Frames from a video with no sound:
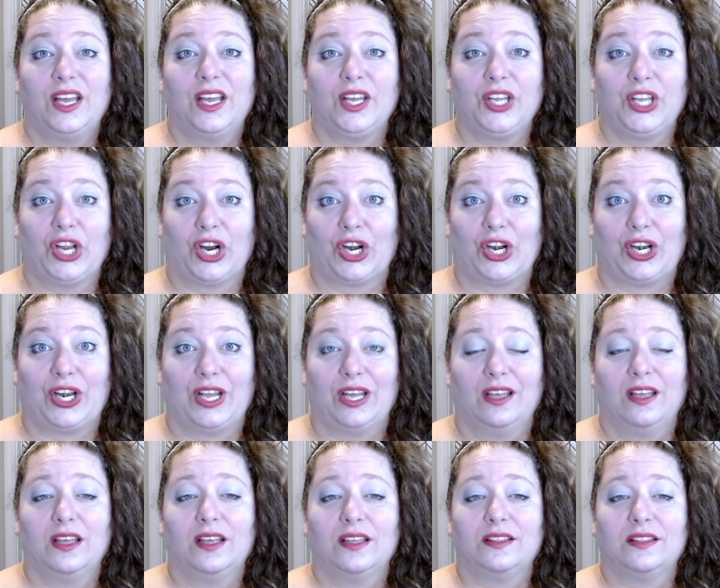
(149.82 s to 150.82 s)
Yearn.
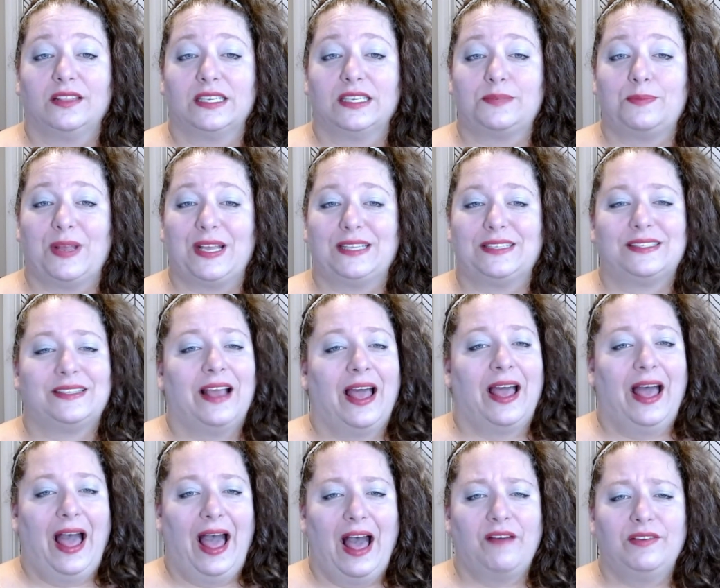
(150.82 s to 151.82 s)
This means
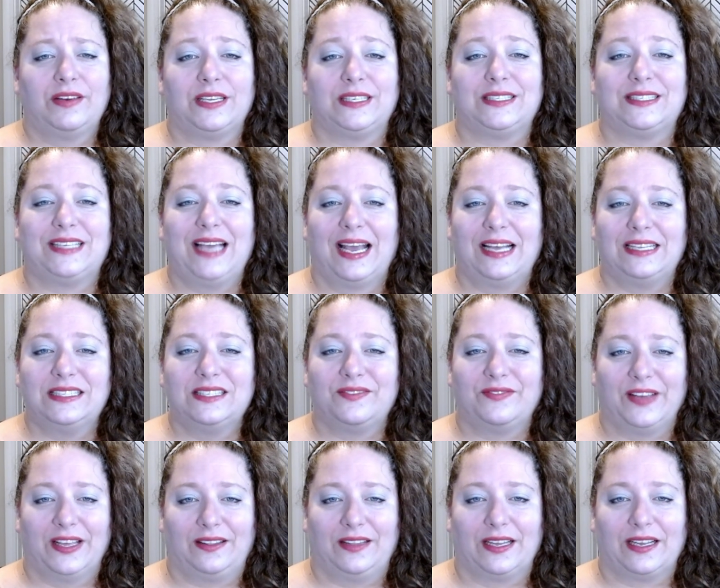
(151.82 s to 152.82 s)
have an intense
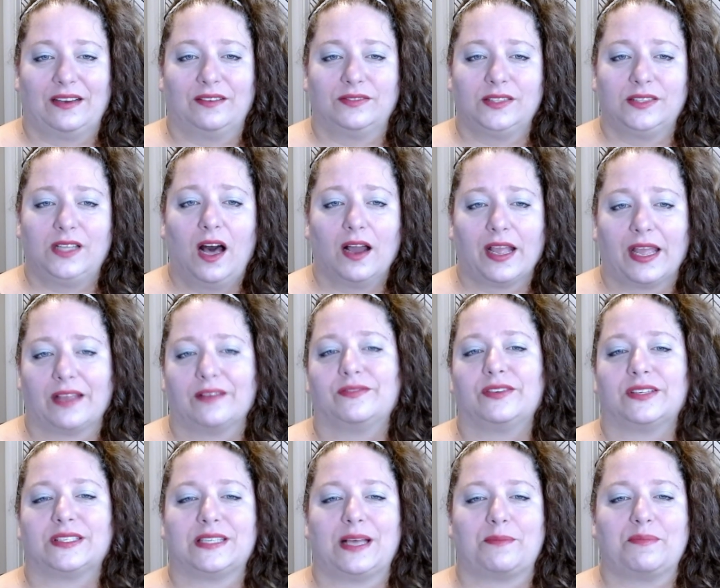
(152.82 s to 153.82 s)
feeling of longing
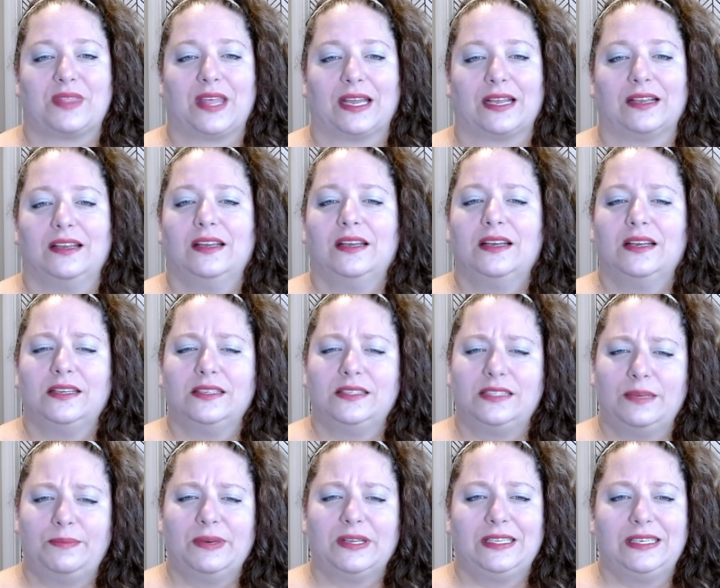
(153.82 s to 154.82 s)
for something,
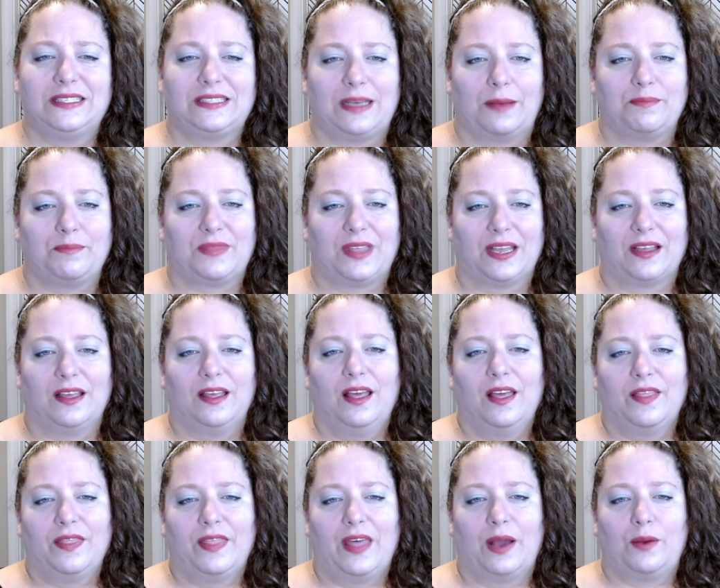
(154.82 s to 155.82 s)
typically something
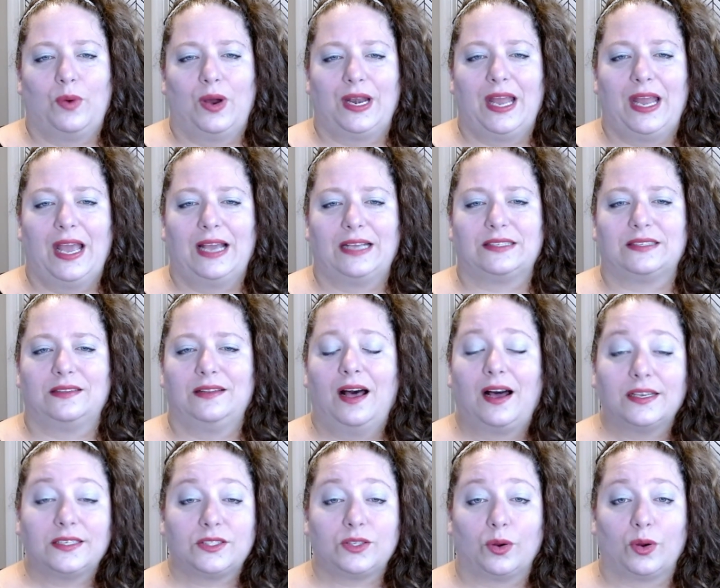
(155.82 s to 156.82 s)
that one has
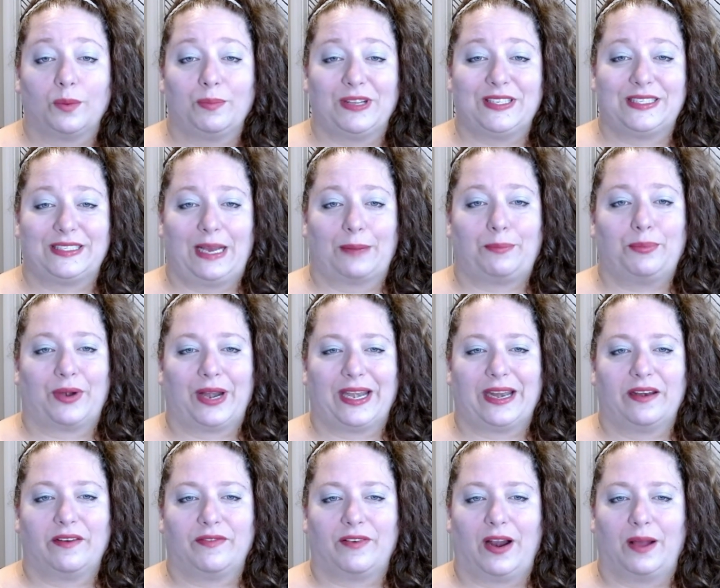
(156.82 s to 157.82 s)
lost or been
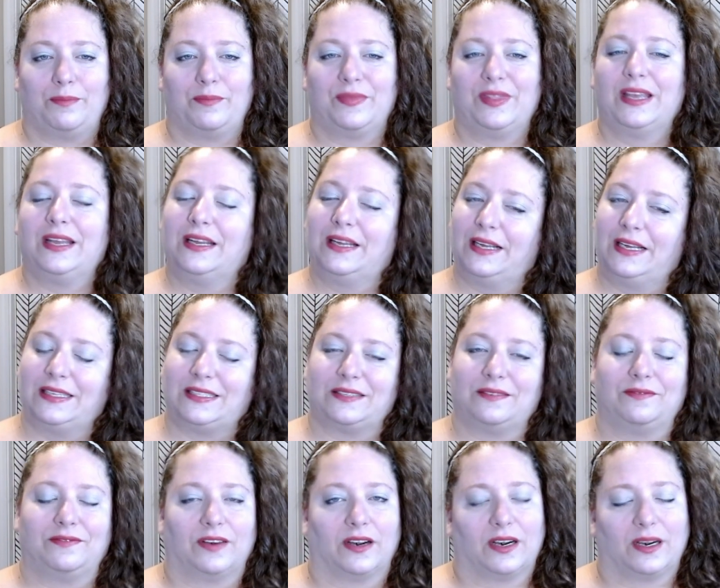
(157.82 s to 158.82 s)
separated from. It's a
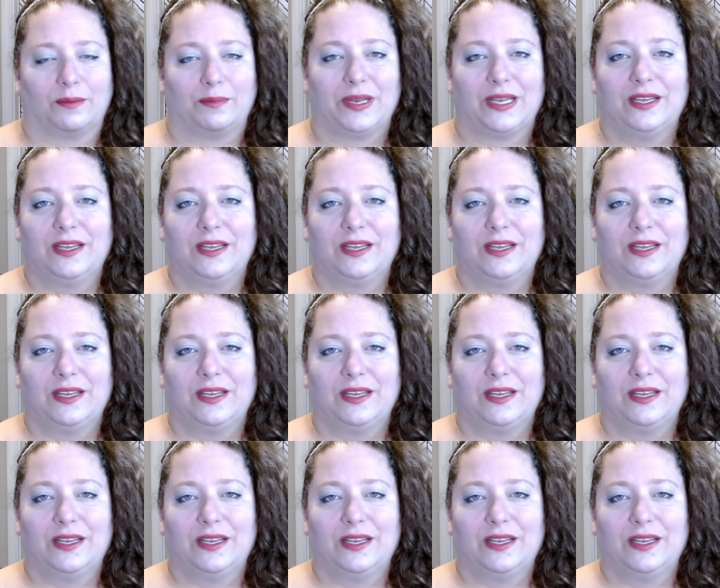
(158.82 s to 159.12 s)
verb.